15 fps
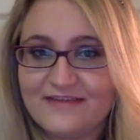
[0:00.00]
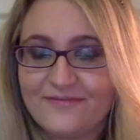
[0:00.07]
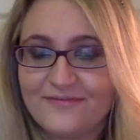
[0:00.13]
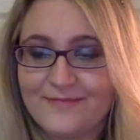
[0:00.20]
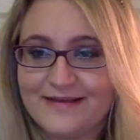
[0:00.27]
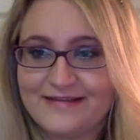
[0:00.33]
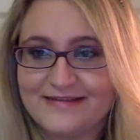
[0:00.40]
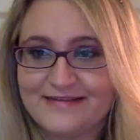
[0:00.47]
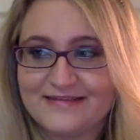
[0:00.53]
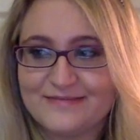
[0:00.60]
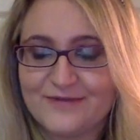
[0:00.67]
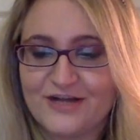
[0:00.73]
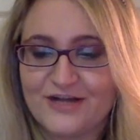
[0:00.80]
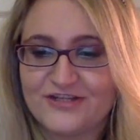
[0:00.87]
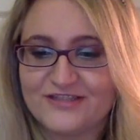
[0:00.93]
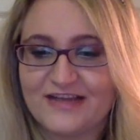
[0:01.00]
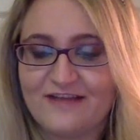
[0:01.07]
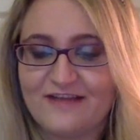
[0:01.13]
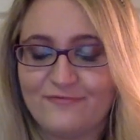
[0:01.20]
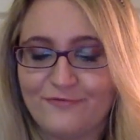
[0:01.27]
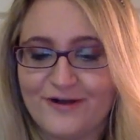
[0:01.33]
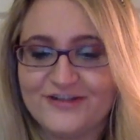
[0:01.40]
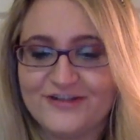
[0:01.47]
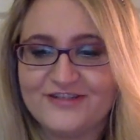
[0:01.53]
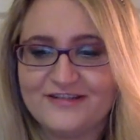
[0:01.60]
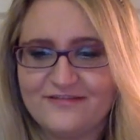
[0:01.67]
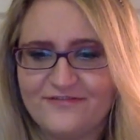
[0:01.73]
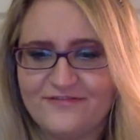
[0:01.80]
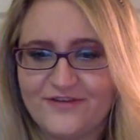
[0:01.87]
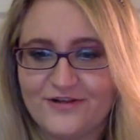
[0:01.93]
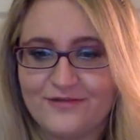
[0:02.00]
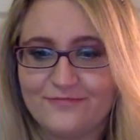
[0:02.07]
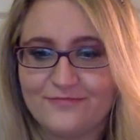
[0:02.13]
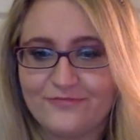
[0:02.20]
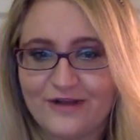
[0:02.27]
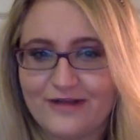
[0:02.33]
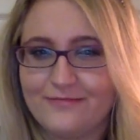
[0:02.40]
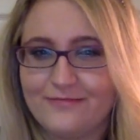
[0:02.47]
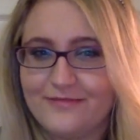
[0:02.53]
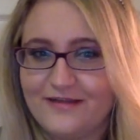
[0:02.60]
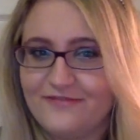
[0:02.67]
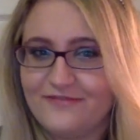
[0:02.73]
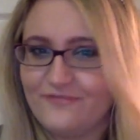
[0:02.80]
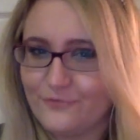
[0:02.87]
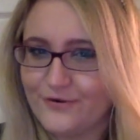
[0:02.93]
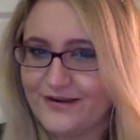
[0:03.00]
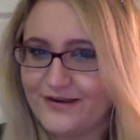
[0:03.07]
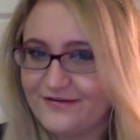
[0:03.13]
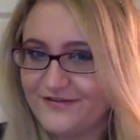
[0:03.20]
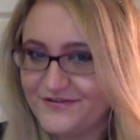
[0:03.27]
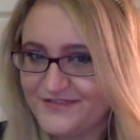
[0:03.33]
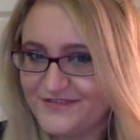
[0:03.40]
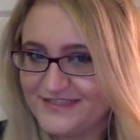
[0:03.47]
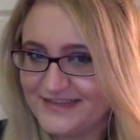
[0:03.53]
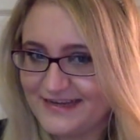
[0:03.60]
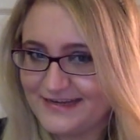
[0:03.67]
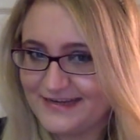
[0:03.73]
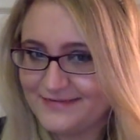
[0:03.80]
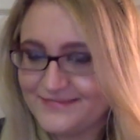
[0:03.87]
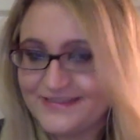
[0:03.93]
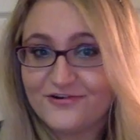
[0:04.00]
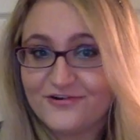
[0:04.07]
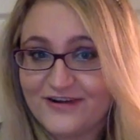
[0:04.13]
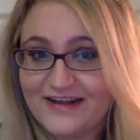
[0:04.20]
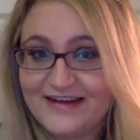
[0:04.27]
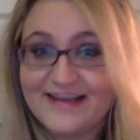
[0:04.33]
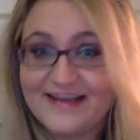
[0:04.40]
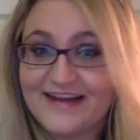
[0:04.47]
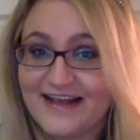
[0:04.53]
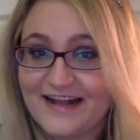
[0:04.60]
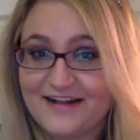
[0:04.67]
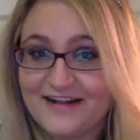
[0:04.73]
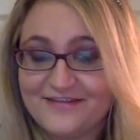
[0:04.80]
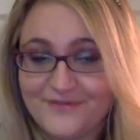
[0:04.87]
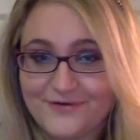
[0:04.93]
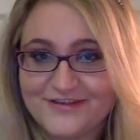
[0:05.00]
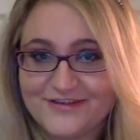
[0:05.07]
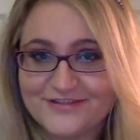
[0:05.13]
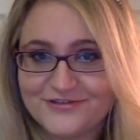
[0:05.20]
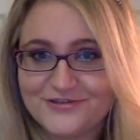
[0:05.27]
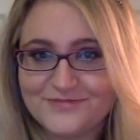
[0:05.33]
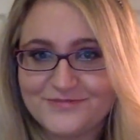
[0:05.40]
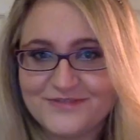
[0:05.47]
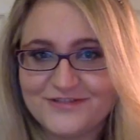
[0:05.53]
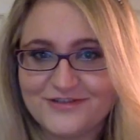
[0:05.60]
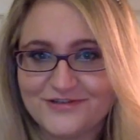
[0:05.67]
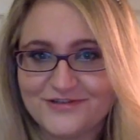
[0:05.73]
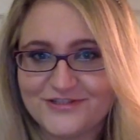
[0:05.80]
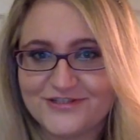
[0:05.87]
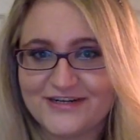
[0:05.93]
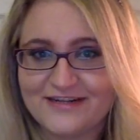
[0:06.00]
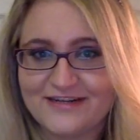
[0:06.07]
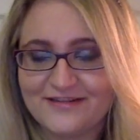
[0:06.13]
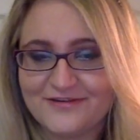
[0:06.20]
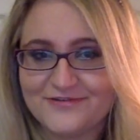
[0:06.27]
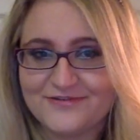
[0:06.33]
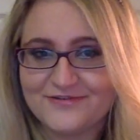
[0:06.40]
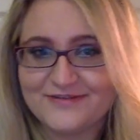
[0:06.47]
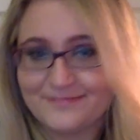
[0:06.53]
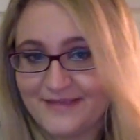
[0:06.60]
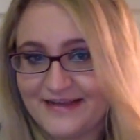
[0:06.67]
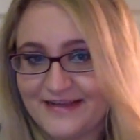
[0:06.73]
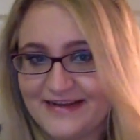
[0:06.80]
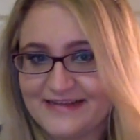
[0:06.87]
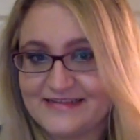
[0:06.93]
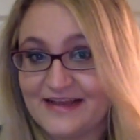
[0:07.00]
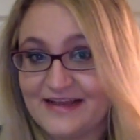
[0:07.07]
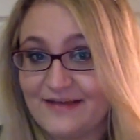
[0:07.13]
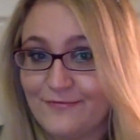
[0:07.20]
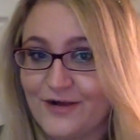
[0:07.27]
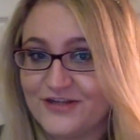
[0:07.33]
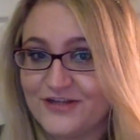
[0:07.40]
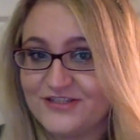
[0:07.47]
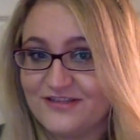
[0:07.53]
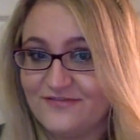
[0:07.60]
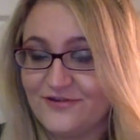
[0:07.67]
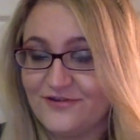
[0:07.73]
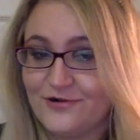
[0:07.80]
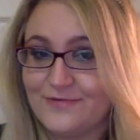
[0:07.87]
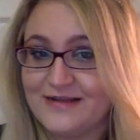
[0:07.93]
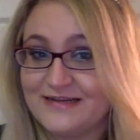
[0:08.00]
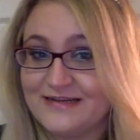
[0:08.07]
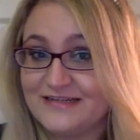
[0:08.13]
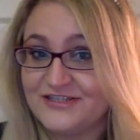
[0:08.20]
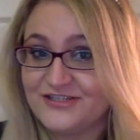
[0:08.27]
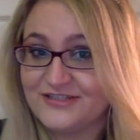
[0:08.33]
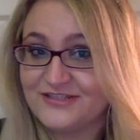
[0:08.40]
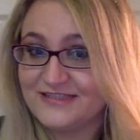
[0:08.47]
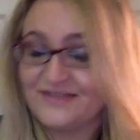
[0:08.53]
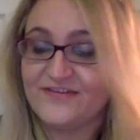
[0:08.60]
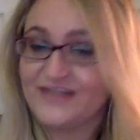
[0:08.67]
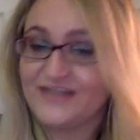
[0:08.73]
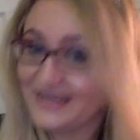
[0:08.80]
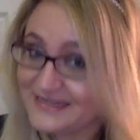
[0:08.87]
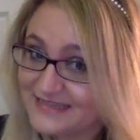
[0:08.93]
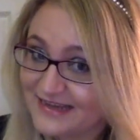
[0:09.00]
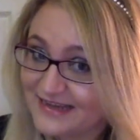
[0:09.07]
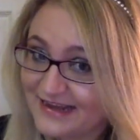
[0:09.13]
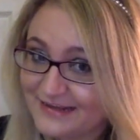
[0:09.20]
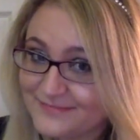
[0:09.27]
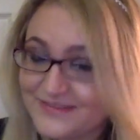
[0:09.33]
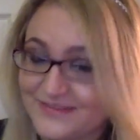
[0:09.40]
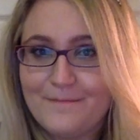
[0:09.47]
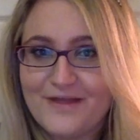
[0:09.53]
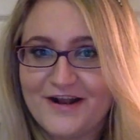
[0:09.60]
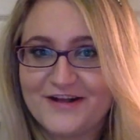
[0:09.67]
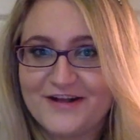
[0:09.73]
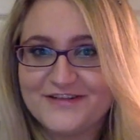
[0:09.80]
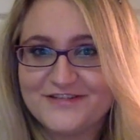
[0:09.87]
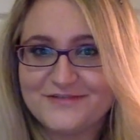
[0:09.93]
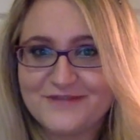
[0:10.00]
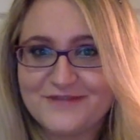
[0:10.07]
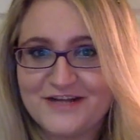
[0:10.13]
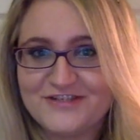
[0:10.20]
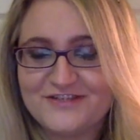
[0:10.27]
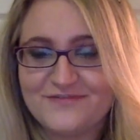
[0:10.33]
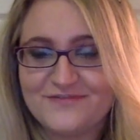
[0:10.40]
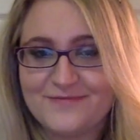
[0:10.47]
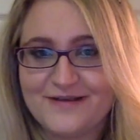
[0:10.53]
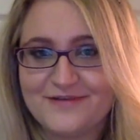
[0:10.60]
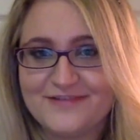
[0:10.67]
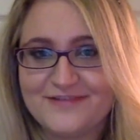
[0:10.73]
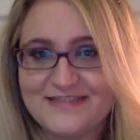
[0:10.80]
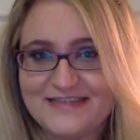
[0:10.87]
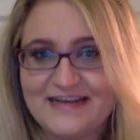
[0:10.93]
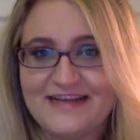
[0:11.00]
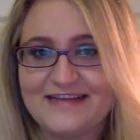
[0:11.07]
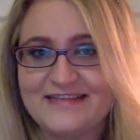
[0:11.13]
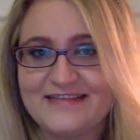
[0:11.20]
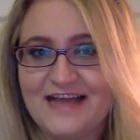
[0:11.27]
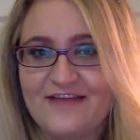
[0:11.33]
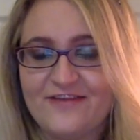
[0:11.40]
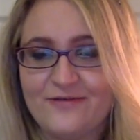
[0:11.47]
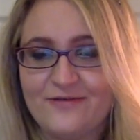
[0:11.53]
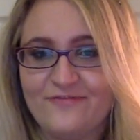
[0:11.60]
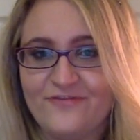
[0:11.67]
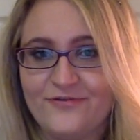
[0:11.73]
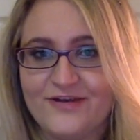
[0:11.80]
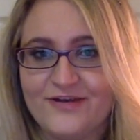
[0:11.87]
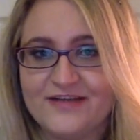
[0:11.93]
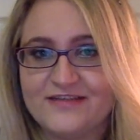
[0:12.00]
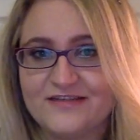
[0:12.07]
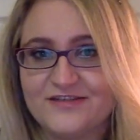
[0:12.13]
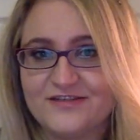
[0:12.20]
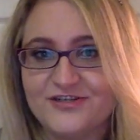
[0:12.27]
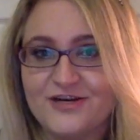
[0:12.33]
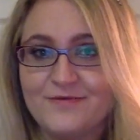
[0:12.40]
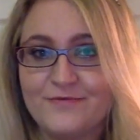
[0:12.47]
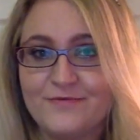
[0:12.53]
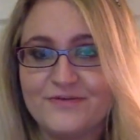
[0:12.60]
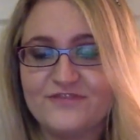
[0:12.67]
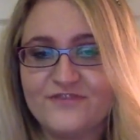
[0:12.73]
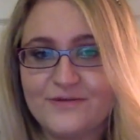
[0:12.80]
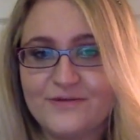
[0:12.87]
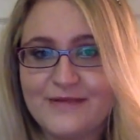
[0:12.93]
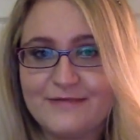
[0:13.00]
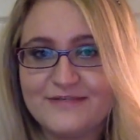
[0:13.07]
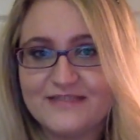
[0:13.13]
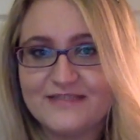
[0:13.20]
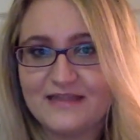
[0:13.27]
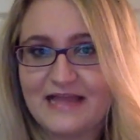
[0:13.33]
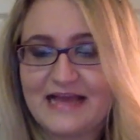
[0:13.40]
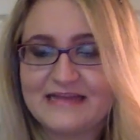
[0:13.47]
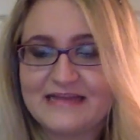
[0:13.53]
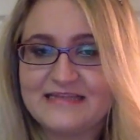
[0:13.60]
for my thesis project, I've watched the film probably 40 to 50 times. Granted, I held focus groups, so during those meetings I watched the film an additional 7 to 8 times, but I also watched it for my own studies, having viewed it to determine which film I would select,